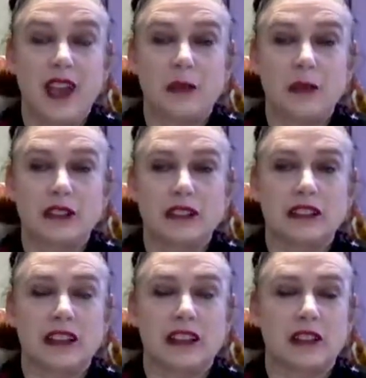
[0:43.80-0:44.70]
We're going to look
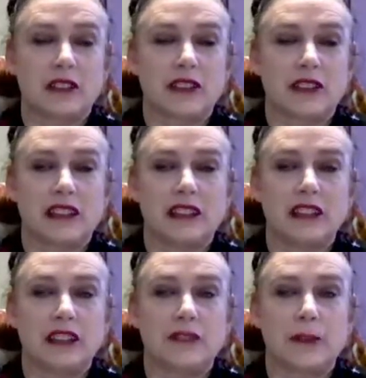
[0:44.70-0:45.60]
at how to create an
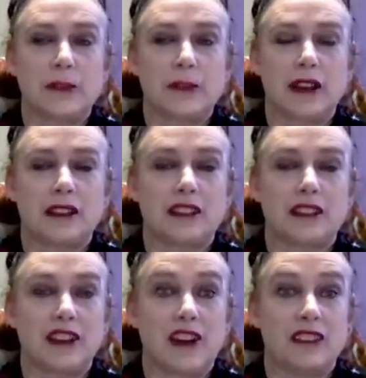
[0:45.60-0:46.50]
info
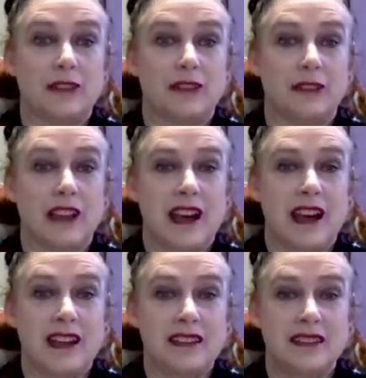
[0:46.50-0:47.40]
product on the
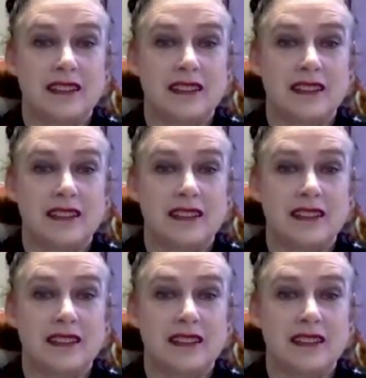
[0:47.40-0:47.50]
fly,